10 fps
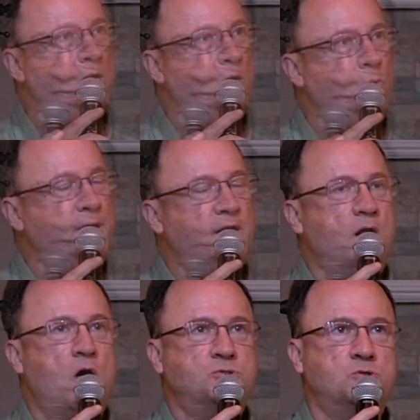We can
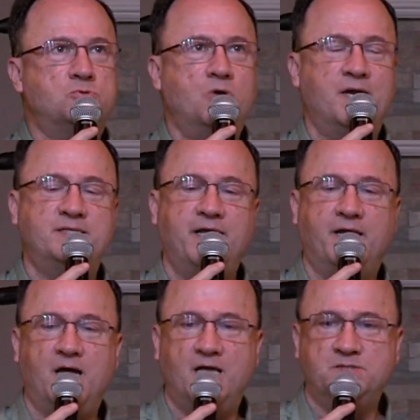also try to take
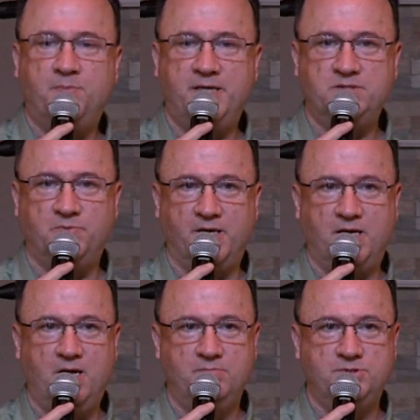God's place when it
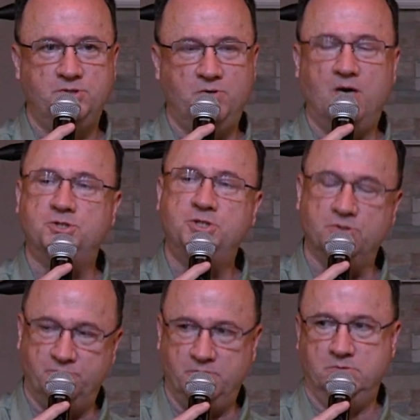comes to our children.